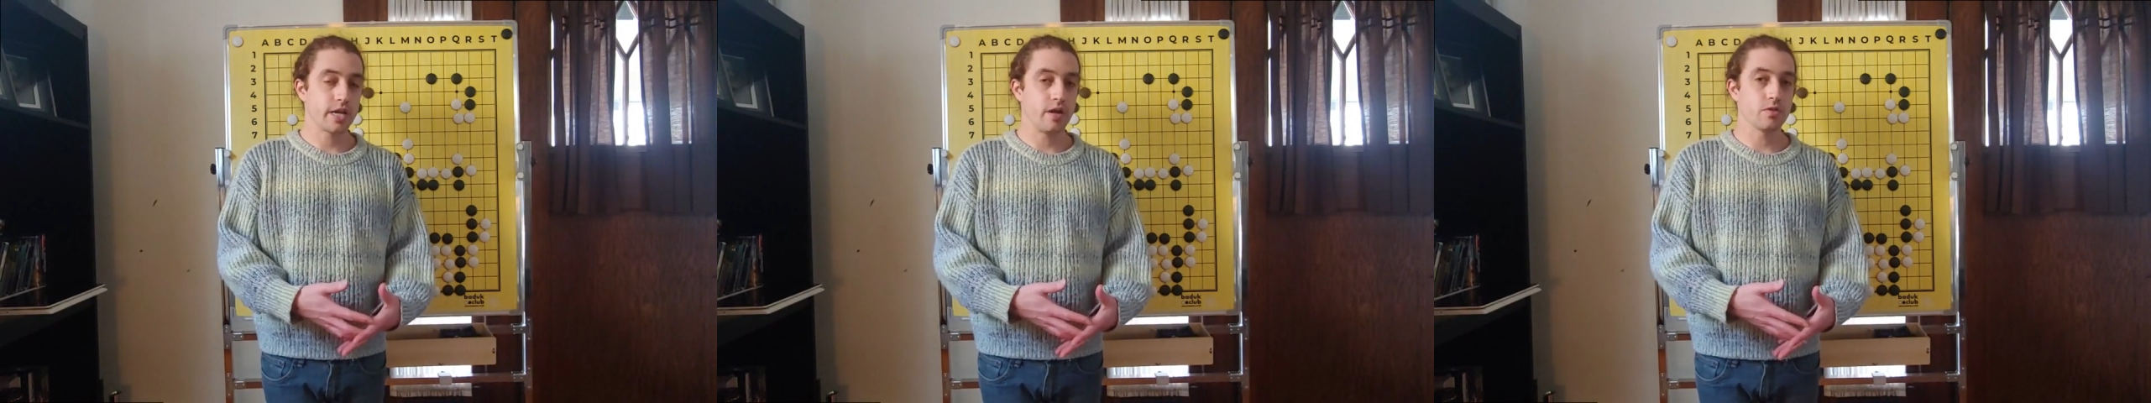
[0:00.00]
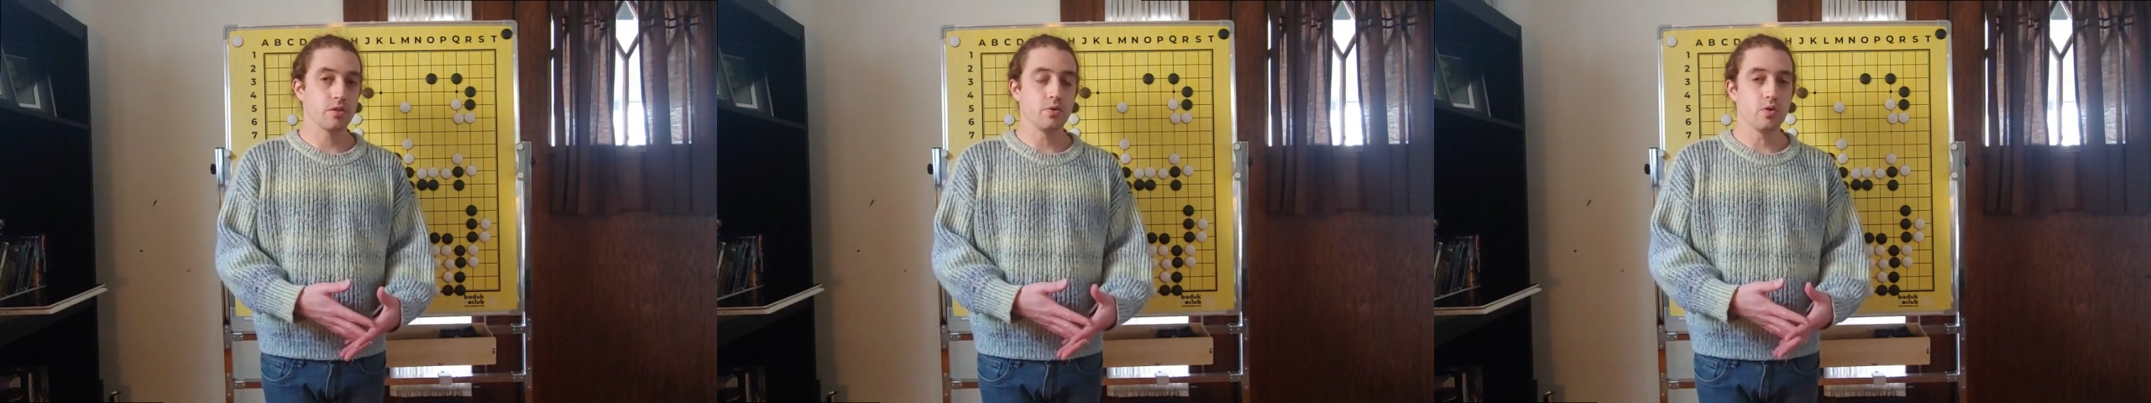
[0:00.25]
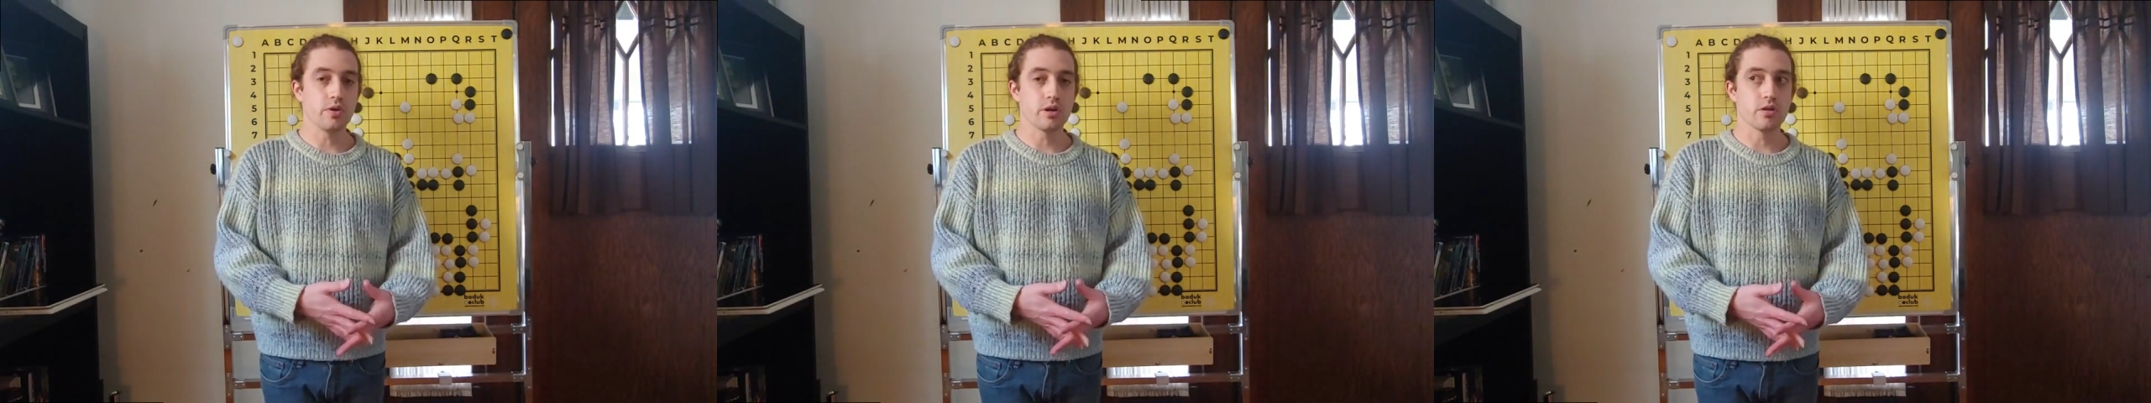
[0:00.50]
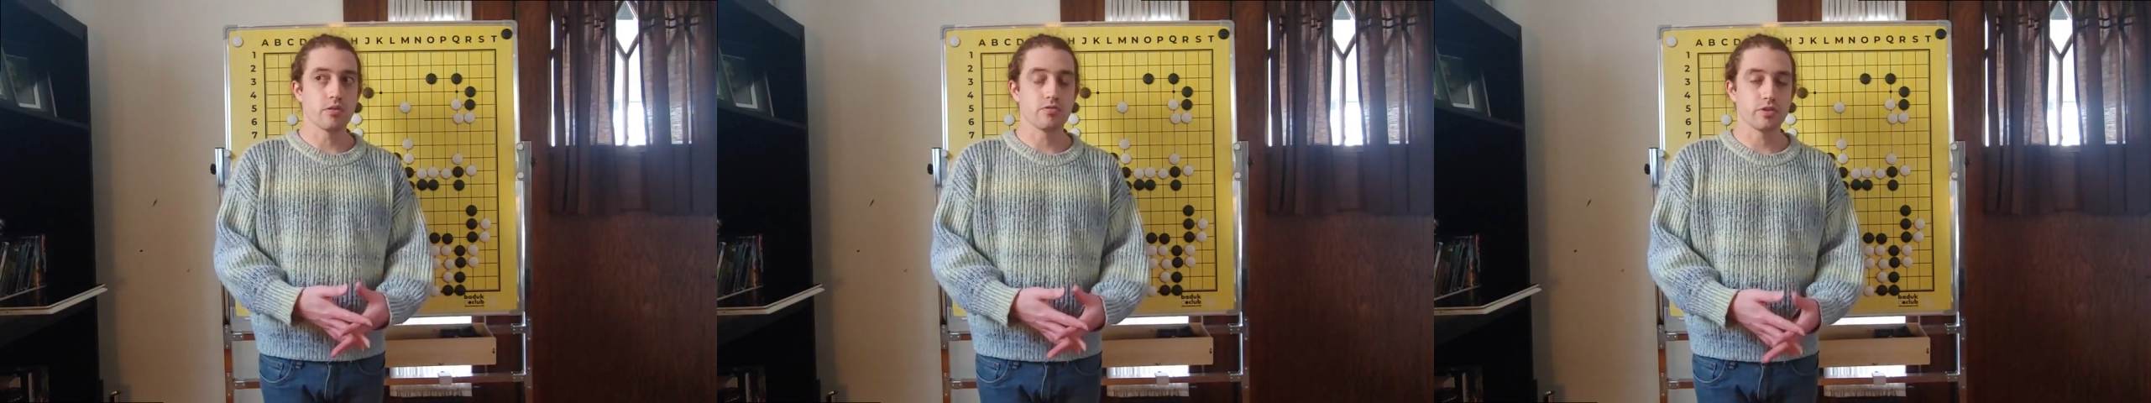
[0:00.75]
count the
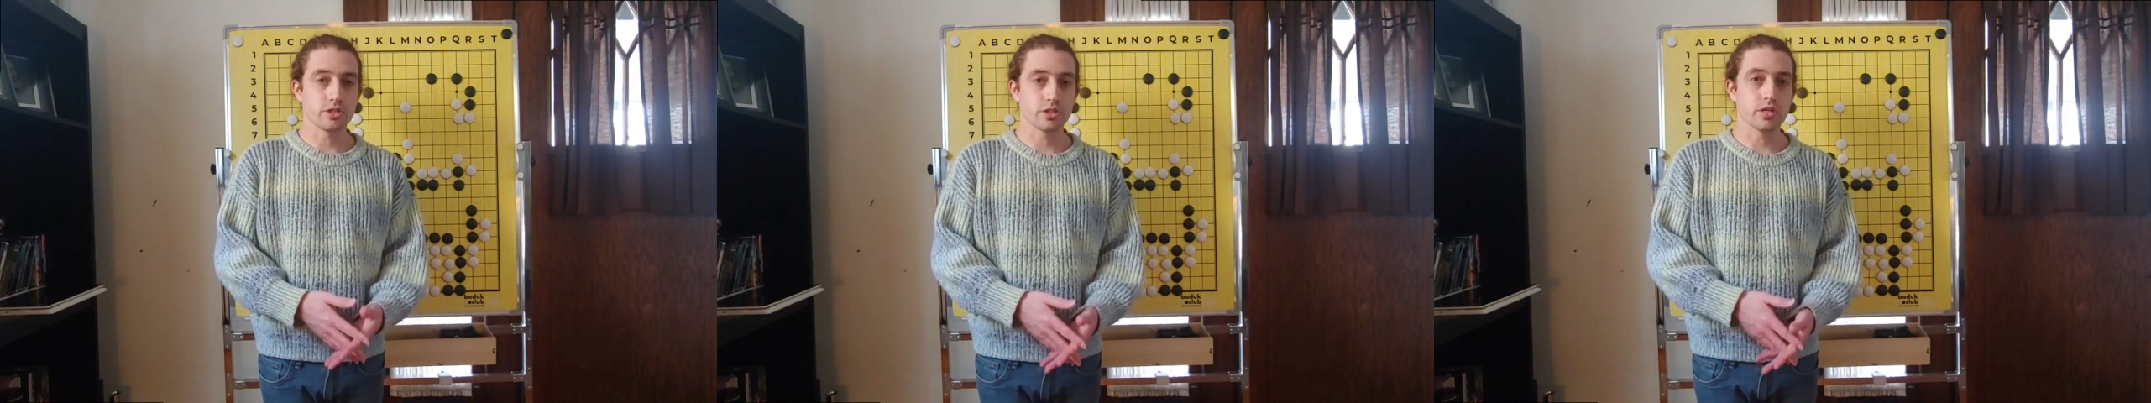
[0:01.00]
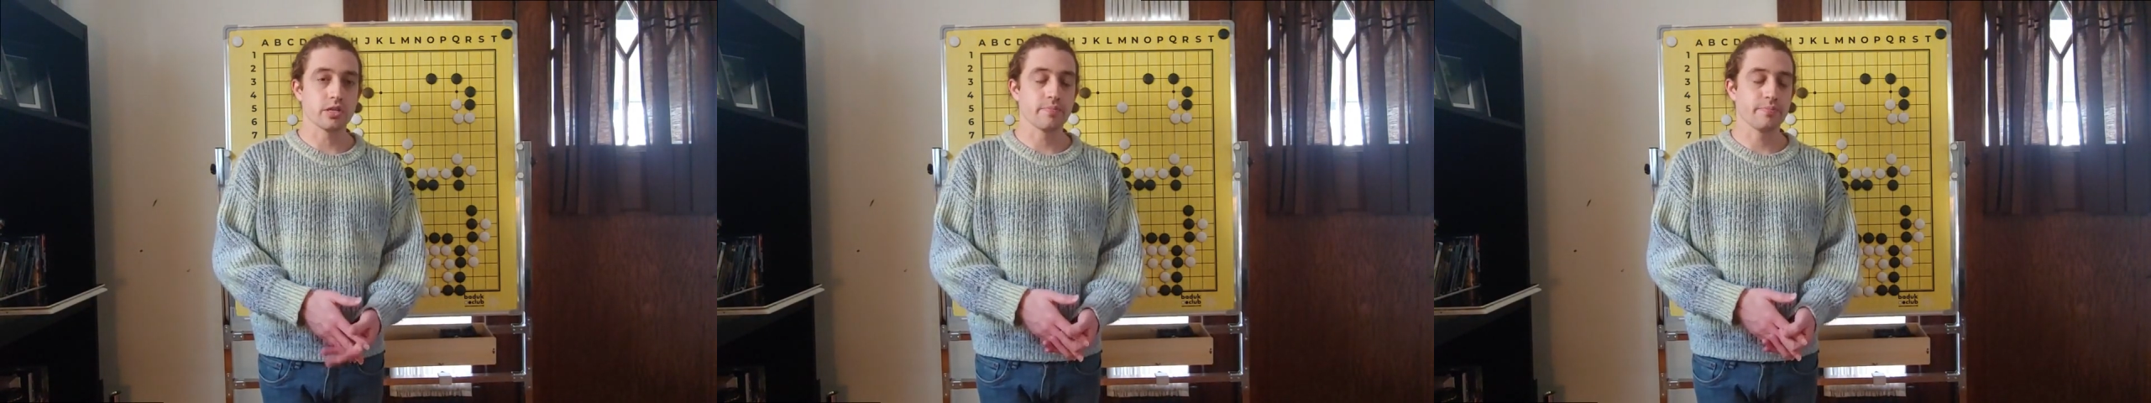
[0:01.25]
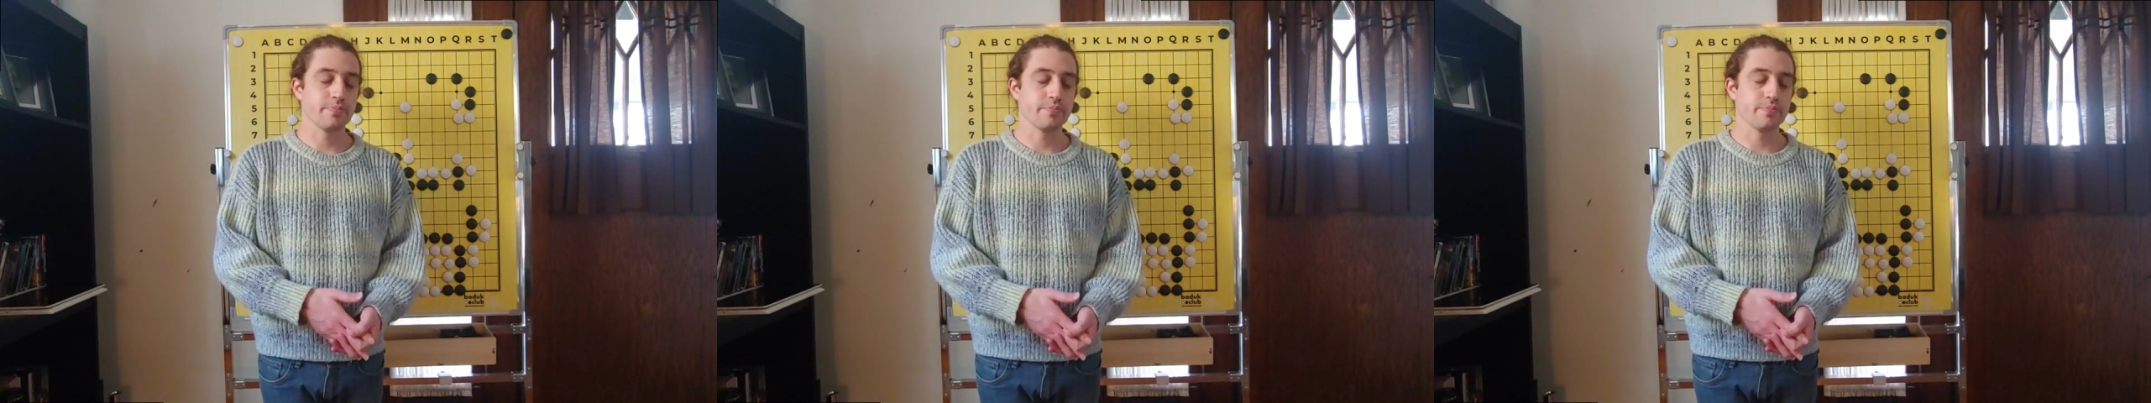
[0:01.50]
board officially.